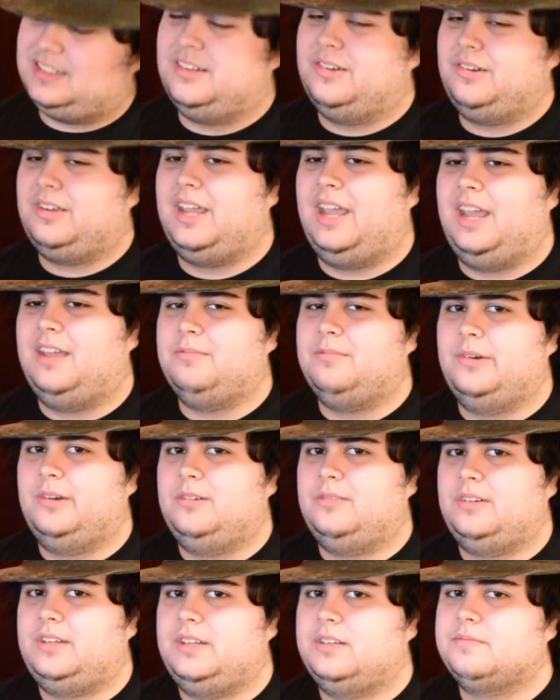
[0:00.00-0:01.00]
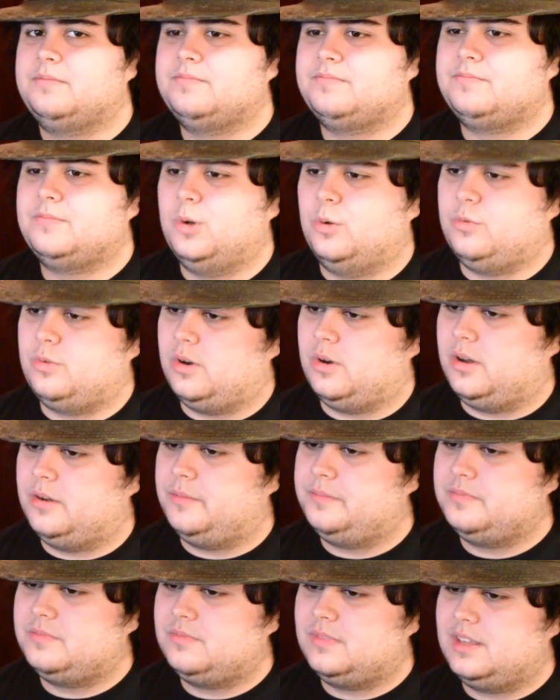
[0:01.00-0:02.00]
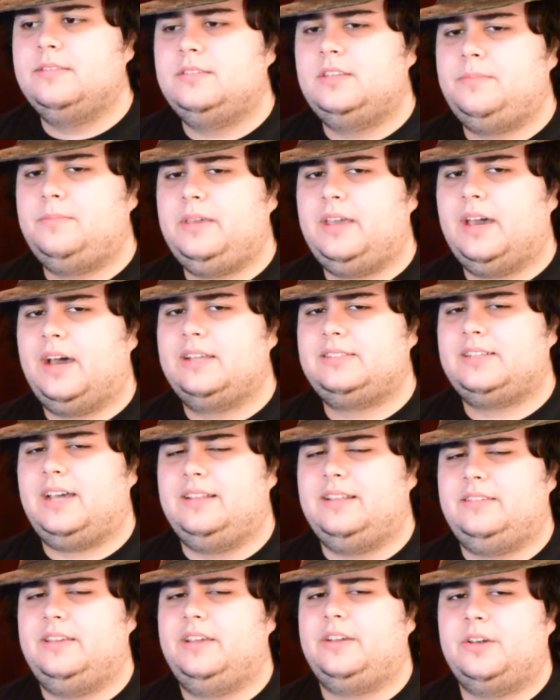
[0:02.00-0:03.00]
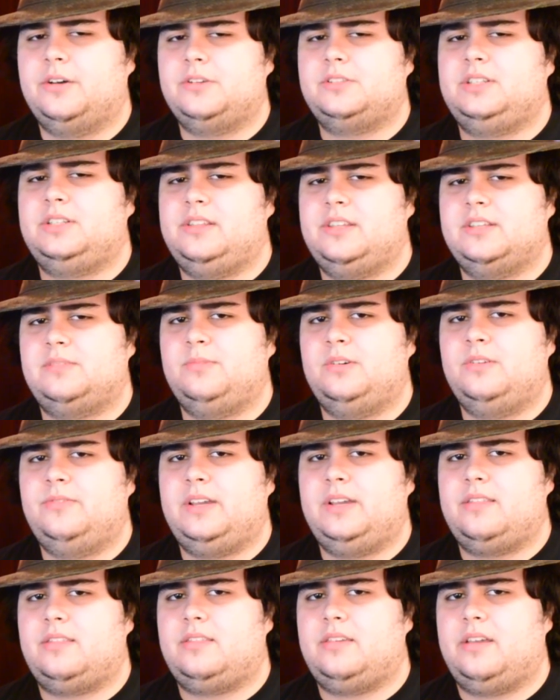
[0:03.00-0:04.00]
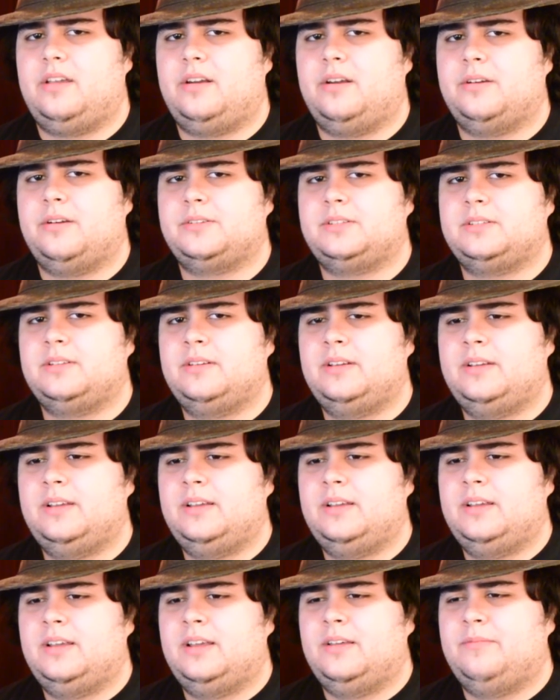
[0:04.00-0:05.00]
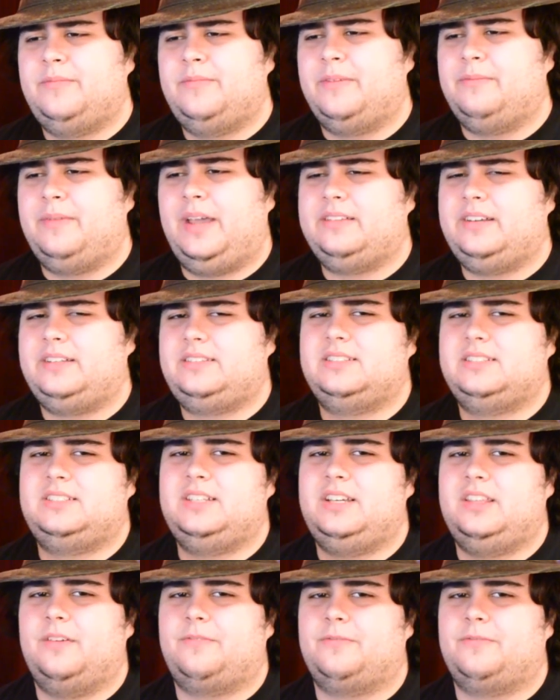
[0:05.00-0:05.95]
an okay movie overall. To be honest, I did go see this movie in theaters, but mainly to see the